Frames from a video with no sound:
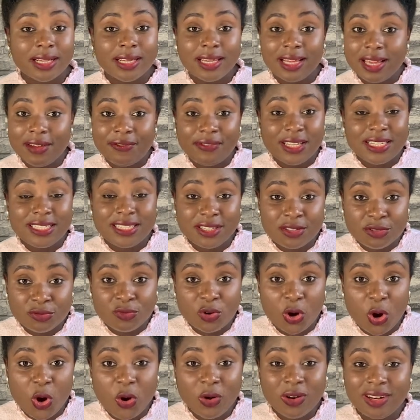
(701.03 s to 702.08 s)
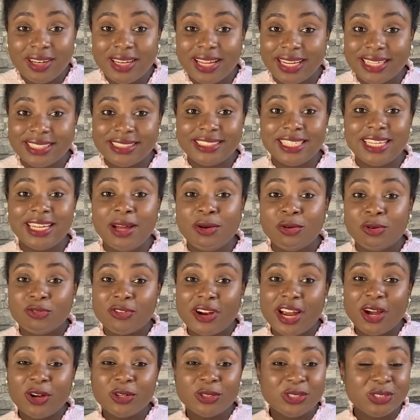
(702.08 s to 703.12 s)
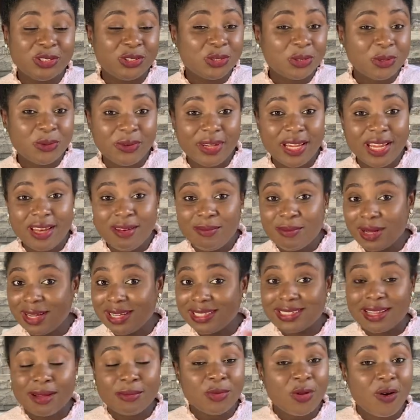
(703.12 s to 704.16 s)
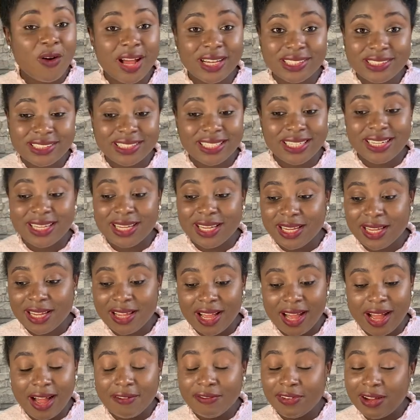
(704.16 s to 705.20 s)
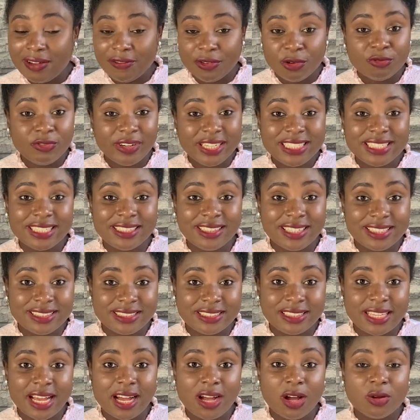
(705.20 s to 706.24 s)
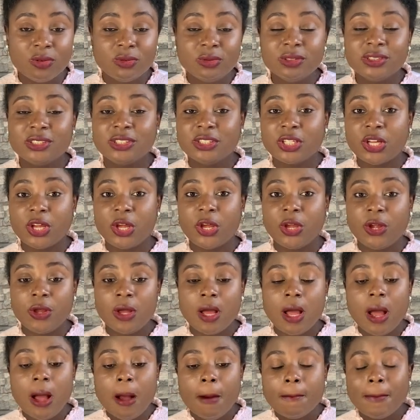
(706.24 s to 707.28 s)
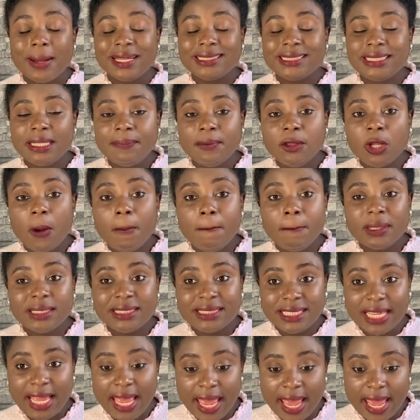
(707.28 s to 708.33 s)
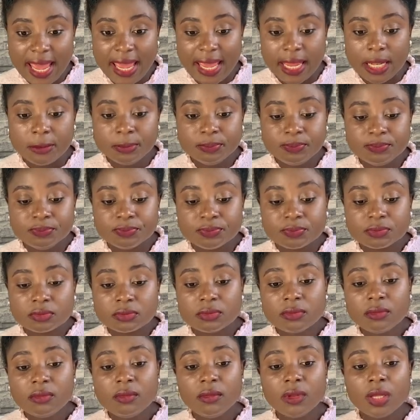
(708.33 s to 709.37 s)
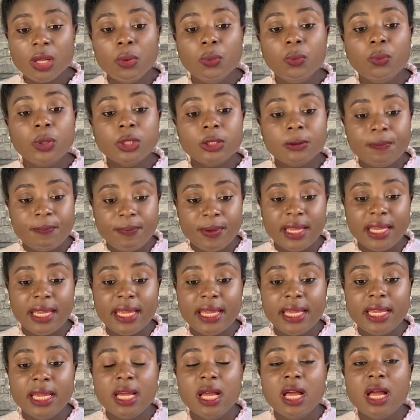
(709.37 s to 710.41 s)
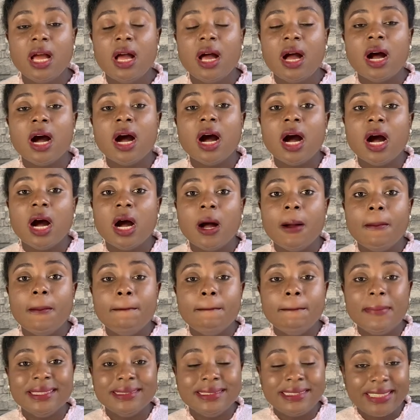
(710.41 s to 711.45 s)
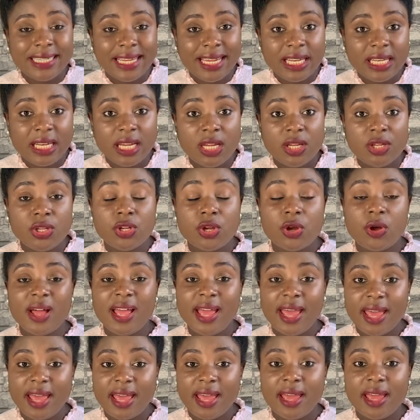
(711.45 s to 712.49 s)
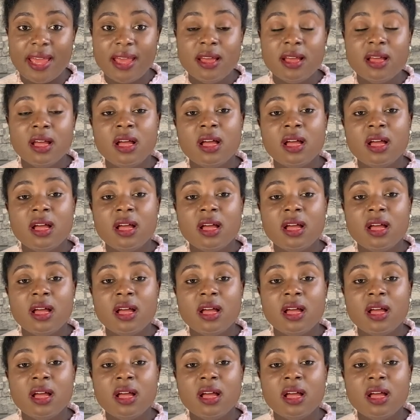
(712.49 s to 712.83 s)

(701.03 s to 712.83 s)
if this is wrong like i said i'll write on the screen because i'm not actually i haven't written this down so my tip number 10 would be uh, maintaining your hair